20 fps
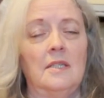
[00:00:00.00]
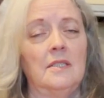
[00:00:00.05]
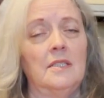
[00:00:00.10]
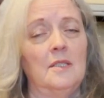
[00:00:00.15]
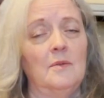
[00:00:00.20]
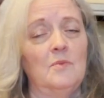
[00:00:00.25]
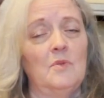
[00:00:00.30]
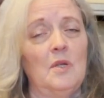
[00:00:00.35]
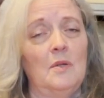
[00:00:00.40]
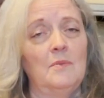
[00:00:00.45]
And
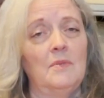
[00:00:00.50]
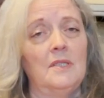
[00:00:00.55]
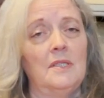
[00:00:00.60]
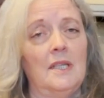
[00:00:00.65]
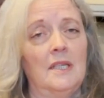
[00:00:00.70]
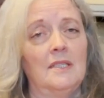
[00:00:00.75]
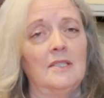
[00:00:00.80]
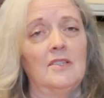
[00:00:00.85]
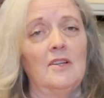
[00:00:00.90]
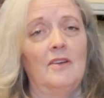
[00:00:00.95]
sometimes it
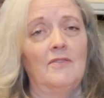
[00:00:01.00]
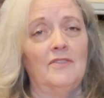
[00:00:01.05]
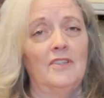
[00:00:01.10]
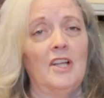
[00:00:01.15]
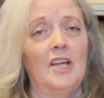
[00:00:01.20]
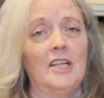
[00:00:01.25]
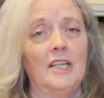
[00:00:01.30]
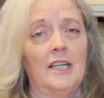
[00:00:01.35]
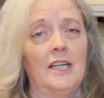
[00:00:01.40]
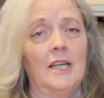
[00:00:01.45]
takes an awful
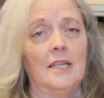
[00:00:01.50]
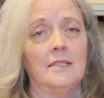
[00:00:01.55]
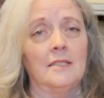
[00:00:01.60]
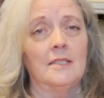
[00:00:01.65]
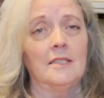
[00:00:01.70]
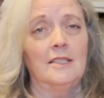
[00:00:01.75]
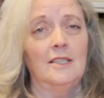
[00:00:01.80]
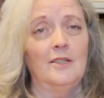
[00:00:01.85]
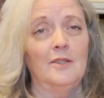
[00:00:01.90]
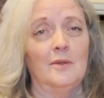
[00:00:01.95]
lot of
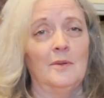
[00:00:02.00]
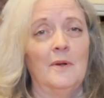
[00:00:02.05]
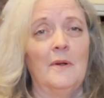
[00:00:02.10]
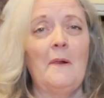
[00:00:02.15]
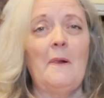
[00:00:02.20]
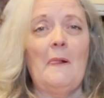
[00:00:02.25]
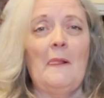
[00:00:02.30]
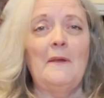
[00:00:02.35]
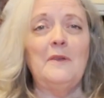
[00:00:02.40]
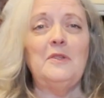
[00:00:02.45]
guts too.
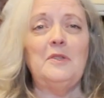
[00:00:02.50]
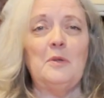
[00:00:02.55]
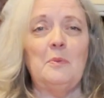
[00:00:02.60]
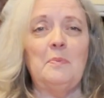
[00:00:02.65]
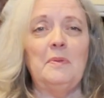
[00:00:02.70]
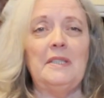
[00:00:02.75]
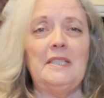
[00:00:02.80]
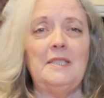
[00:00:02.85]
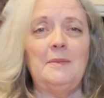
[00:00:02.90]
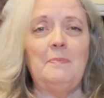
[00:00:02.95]
So
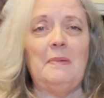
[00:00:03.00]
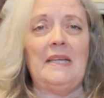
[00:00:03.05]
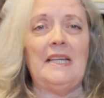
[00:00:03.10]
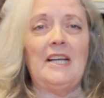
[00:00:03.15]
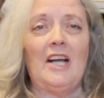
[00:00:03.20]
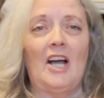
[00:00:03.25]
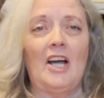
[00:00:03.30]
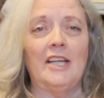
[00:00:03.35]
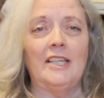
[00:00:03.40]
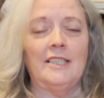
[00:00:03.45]
please be
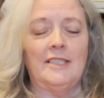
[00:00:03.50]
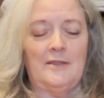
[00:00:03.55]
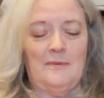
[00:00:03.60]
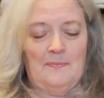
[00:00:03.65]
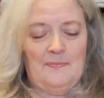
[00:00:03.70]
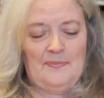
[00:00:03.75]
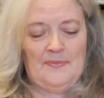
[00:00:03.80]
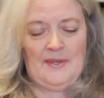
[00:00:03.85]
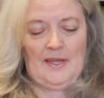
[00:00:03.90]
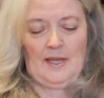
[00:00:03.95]
kind.
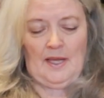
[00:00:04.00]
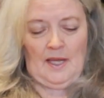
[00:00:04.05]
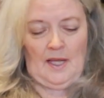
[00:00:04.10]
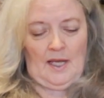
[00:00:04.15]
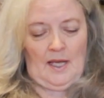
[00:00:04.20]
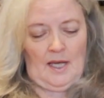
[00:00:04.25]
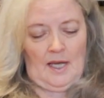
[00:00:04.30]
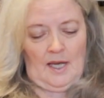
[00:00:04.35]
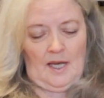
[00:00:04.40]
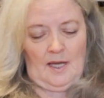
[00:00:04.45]

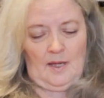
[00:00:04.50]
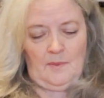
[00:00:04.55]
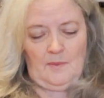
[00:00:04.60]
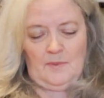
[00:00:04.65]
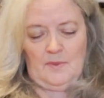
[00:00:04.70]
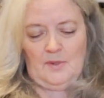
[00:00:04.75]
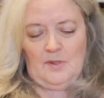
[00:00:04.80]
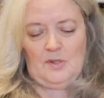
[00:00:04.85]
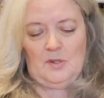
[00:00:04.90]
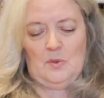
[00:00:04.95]

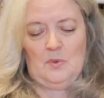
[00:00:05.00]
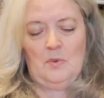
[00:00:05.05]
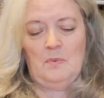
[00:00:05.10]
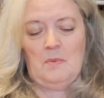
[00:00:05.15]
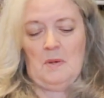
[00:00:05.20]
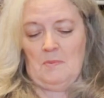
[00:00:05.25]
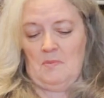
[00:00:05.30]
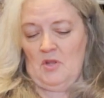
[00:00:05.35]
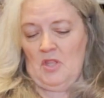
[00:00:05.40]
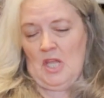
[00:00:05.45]
So
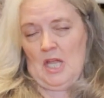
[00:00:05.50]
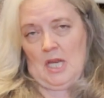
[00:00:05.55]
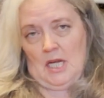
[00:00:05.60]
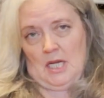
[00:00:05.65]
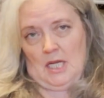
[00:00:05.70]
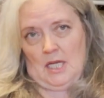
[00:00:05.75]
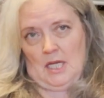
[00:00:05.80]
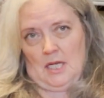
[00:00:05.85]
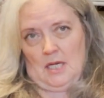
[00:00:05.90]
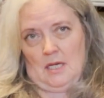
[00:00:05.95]
remember the
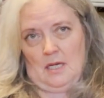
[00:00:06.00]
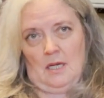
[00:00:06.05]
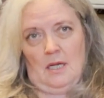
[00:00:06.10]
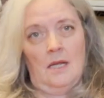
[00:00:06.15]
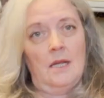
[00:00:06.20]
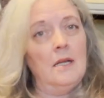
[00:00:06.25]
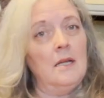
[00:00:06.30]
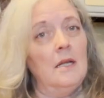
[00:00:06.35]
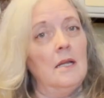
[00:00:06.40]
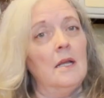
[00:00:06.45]
etiquette.
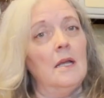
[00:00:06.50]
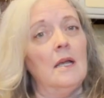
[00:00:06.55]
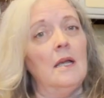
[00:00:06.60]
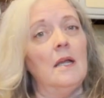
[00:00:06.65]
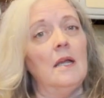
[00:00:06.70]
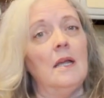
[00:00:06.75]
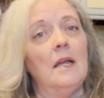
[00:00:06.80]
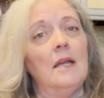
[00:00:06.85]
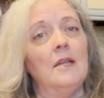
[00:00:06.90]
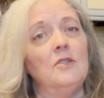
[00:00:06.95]
And
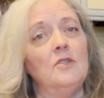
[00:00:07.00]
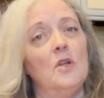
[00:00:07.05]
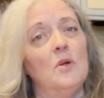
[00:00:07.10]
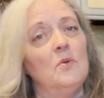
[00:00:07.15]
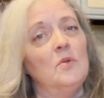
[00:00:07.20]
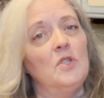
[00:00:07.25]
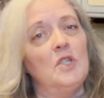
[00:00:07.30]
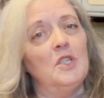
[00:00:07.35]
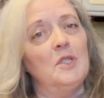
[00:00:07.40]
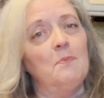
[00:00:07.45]
And
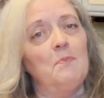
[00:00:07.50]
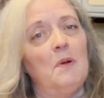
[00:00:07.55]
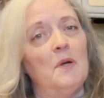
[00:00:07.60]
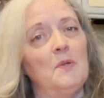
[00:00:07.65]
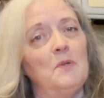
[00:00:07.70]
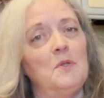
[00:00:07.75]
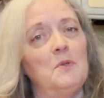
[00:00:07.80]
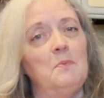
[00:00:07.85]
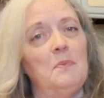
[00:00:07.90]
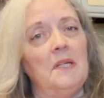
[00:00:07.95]
don't just
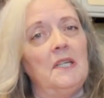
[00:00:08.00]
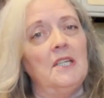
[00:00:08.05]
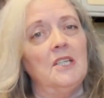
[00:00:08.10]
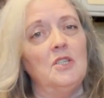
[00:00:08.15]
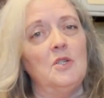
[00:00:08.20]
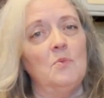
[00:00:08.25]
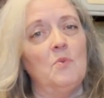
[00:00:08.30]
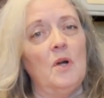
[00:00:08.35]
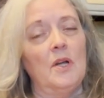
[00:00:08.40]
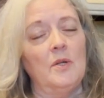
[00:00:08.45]
post
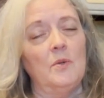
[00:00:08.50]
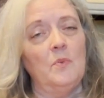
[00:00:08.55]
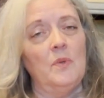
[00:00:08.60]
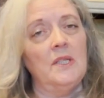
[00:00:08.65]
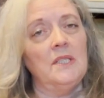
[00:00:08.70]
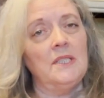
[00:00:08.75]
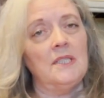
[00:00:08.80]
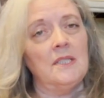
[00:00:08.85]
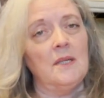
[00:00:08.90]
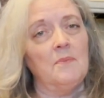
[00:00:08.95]
because you want to
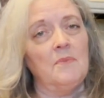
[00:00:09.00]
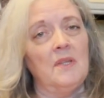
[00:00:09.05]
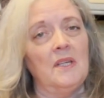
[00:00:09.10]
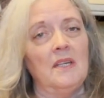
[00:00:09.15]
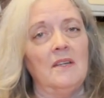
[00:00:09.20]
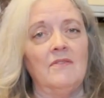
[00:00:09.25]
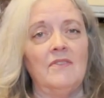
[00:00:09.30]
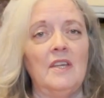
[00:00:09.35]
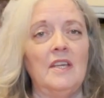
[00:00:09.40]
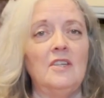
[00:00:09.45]
win
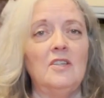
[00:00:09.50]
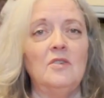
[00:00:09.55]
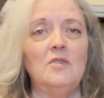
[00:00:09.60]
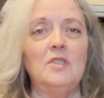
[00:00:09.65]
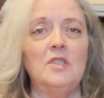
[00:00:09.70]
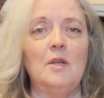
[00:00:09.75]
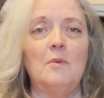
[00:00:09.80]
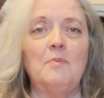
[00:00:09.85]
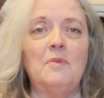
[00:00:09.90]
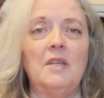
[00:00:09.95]
something. If they do
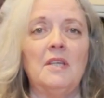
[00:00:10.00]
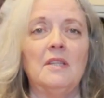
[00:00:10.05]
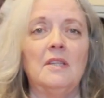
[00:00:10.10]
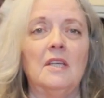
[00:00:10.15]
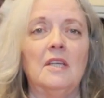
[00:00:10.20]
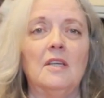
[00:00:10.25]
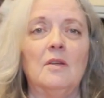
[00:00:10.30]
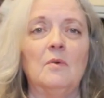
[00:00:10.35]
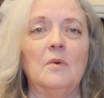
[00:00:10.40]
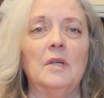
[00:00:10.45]
something
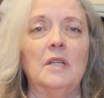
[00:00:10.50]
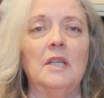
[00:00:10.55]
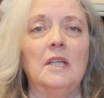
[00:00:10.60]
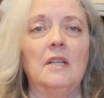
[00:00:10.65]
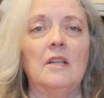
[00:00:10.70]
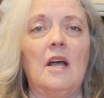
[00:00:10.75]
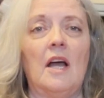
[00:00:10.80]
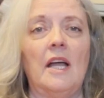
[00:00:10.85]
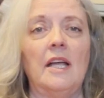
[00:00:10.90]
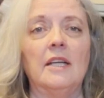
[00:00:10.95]
that you really
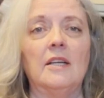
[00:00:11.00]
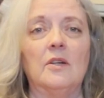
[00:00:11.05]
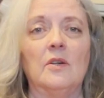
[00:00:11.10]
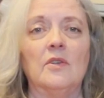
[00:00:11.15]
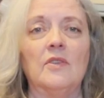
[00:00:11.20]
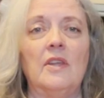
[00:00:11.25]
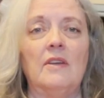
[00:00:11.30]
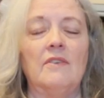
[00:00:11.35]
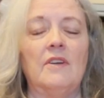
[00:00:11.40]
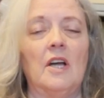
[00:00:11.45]
like,
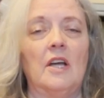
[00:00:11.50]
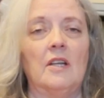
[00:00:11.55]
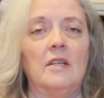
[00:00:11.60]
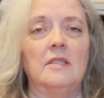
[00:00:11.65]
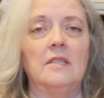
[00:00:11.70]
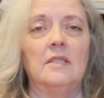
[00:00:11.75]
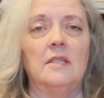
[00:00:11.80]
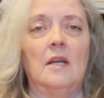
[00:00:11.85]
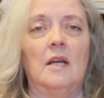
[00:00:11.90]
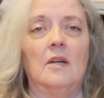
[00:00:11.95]
or they've
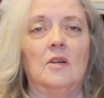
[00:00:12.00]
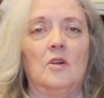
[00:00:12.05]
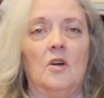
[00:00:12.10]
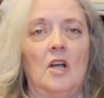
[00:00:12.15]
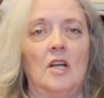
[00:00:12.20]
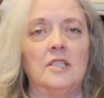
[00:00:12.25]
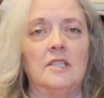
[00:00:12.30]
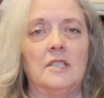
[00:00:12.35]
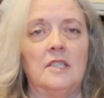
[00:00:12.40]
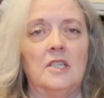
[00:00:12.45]
got a
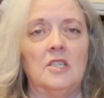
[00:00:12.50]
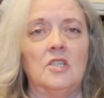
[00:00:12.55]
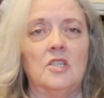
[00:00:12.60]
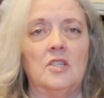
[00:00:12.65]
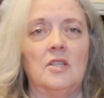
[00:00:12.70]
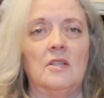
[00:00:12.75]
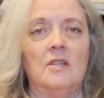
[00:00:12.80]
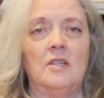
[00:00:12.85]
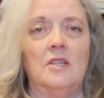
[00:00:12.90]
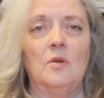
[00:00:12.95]
cross stitch
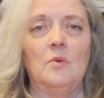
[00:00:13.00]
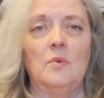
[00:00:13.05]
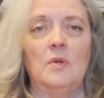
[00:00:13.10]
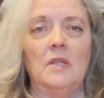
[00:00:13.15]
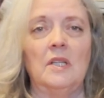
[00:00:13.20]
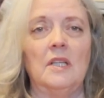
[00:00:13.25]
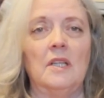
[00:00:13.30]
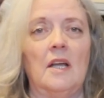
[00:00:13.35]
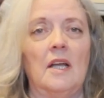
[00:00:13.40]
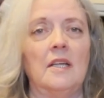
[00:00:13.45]
that you
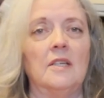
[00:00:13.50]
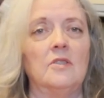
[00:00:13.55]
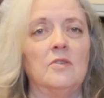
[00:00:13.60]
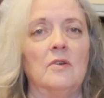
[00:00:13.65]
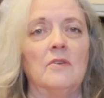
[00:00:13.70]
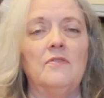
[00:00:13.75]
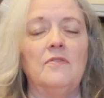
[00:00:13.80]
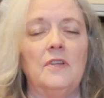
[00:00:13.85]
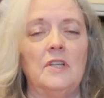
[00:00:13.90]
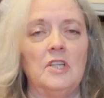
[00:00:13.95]
really liked, or
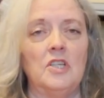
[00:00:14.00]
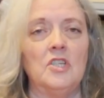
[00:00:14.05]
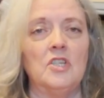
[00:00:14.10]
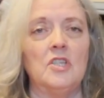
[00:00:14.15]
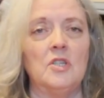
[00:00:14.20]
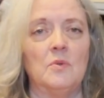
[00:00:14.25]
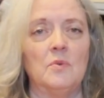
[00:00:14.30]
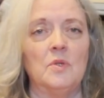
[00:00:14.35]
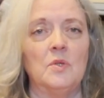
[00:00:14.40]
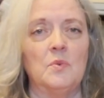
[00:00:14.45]
a finish
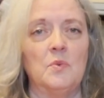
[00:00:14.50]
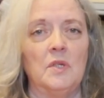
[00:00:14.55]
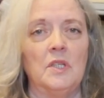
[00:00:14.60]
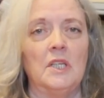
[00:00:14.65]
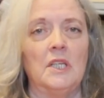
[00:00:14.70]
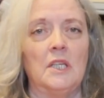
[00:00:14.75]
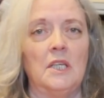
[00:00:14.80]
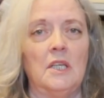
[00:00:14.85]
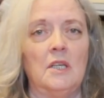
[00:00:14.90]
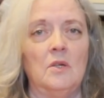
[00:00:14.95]
that was
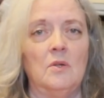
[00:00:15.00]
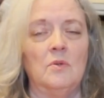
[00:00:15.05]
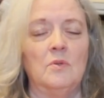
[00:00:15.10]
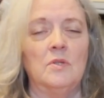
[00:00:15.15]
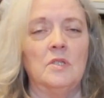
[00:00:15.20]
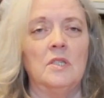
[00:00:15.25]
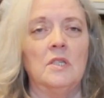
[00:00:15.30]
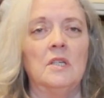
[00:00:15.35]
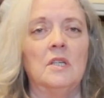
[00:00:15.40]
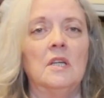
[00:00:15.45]
really
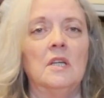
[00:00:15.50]
cute,